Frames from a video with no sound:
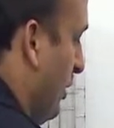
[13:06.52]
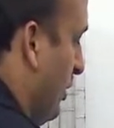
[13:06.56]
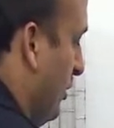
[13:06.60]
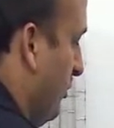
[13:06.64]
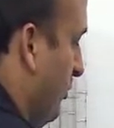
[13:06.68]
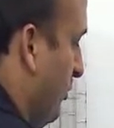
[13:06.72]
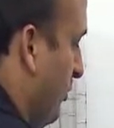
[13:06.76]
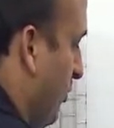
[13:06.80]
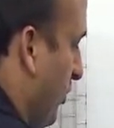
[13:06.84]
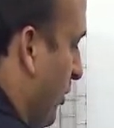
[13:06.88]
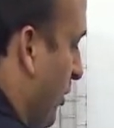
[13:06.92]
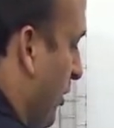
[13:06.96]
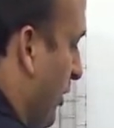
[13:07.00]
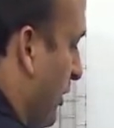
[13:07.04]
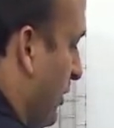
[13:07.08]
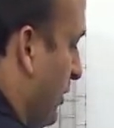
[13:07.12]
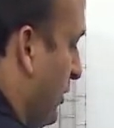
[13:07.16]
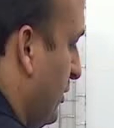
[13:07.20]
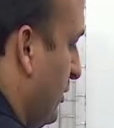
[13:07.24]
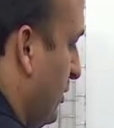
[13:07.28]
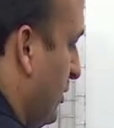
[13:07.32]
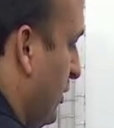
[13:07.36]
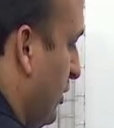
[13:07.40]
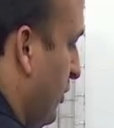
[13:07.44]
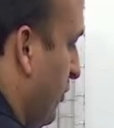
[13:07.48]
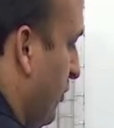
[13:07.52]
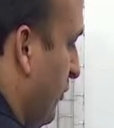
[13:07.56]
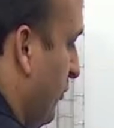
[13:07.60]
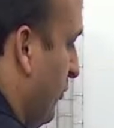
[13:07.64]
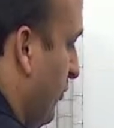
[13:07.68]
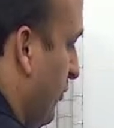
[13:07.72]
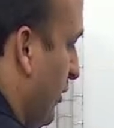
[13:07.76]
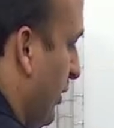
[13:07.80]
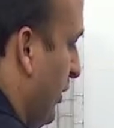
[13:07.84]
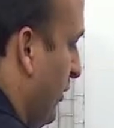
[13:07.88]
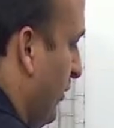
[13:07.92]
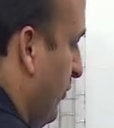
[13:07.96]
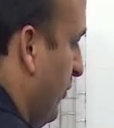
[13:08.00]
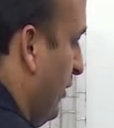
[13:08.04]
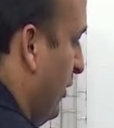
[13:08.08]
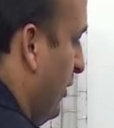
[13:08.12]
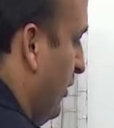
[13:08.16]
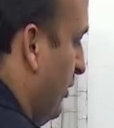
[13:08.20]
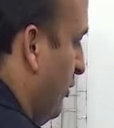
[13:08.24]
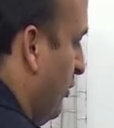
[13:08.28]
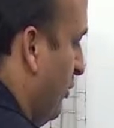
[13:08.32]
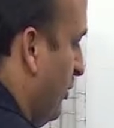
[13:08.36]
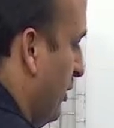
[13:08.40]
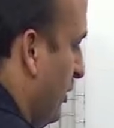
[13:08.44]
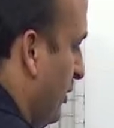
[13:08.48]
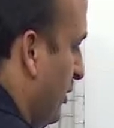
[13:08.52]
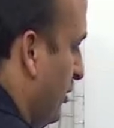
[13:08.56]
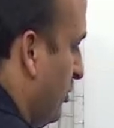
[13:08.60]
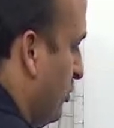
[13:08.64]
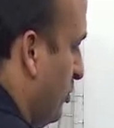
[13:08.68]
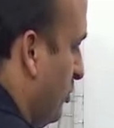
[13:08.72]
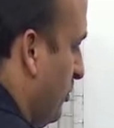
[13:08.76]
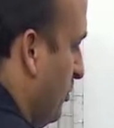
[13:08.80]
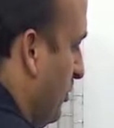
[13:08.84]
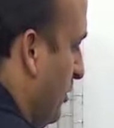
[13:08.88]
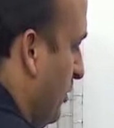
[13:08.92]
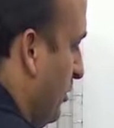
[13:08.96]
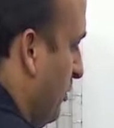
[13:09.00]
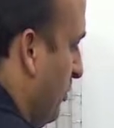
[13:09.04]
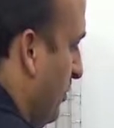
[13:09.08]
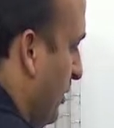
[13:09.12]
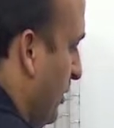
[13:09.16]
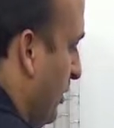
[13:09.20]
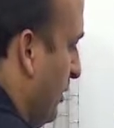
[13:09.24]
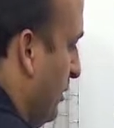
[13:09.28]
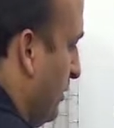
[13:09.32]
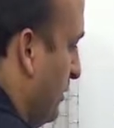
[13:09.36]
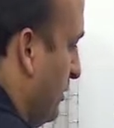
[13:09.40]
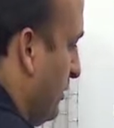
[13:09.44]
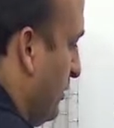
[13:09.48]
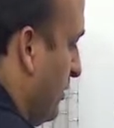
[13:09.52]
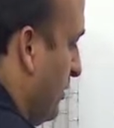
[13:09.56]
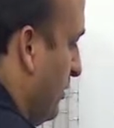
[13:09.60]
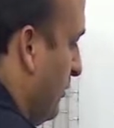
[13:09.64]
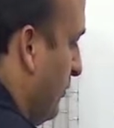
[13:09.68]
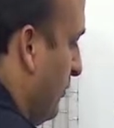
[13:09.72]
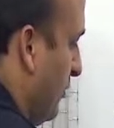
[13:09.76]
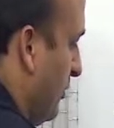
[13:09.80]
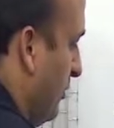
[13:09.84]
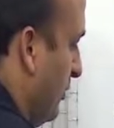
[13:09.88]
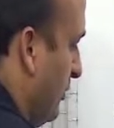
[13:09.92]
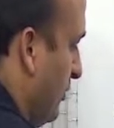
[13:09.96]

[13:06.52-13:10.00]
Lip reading: 1.05 into 10 raised to power minus